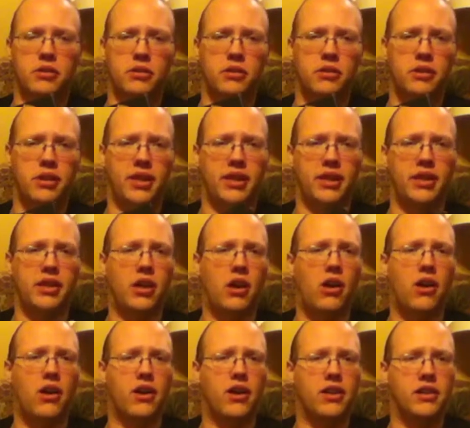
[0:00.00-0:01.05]
like
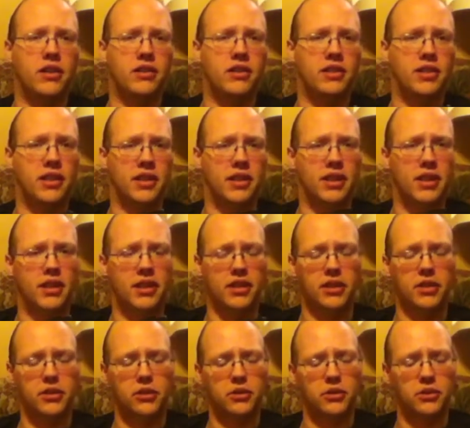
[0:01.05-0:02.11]
cards that they
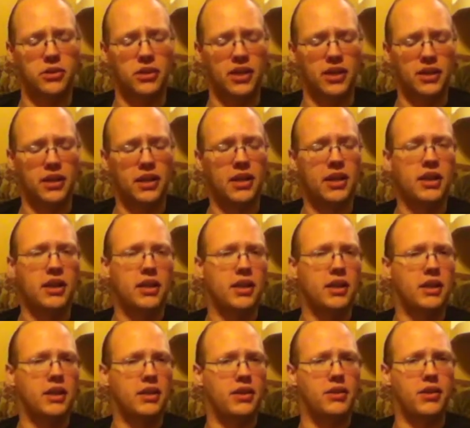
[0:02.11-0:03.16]
include that
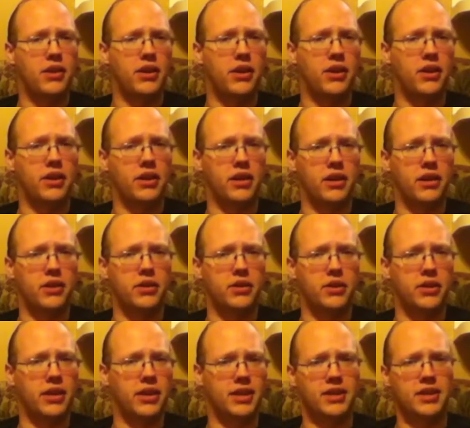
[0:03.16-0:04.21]
they're
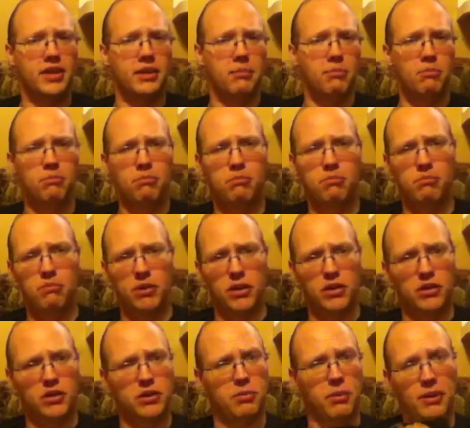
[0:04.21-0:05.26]
including as a
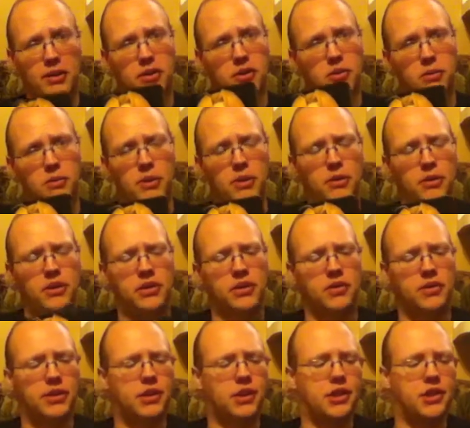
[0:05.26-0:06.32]
special bonus
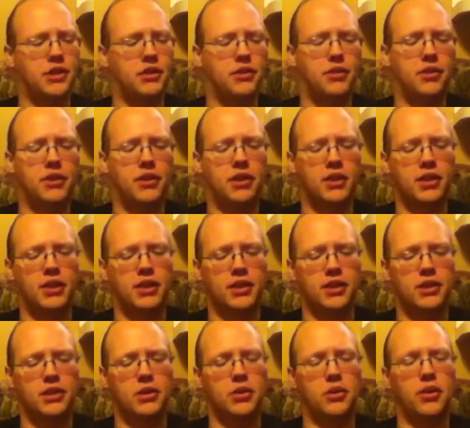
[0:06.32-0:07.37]
feature for the
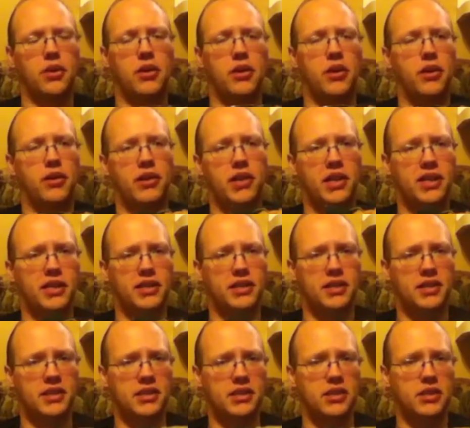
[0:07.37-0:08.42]
Sword Art Online
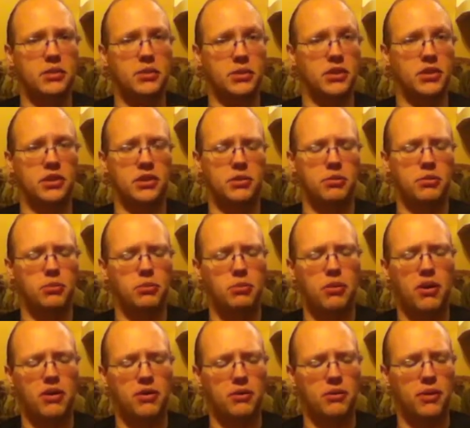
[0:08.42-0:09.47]
discs, which is
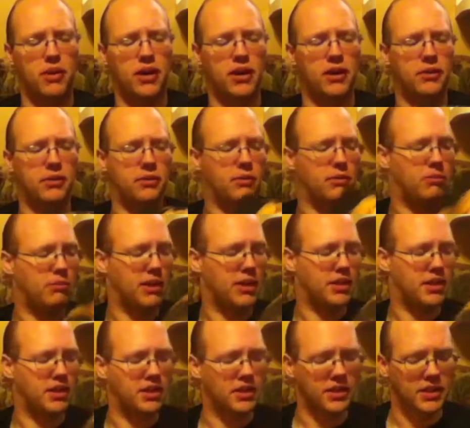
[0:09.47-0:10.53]
part of why I
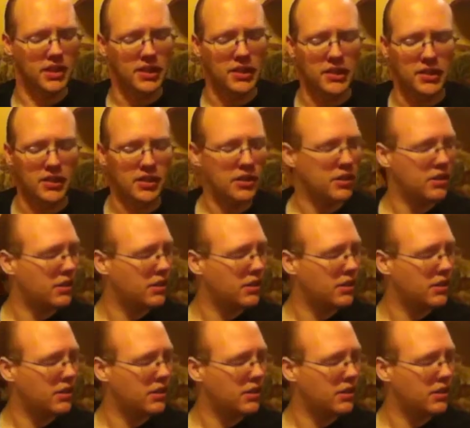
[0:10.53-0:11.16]
mention it here.